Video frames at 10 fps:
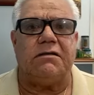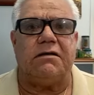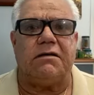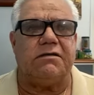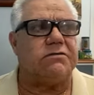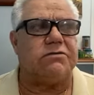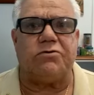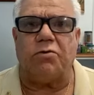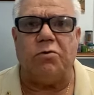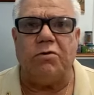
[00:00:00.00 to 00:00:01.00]
uh,
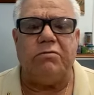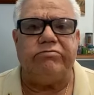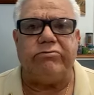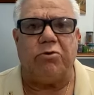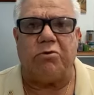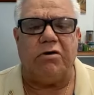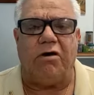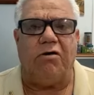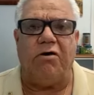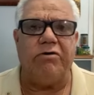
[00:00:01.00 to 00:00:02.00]
stole, took
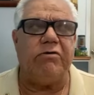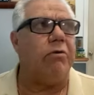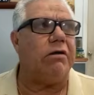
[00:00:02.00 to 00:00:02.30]
a hundred,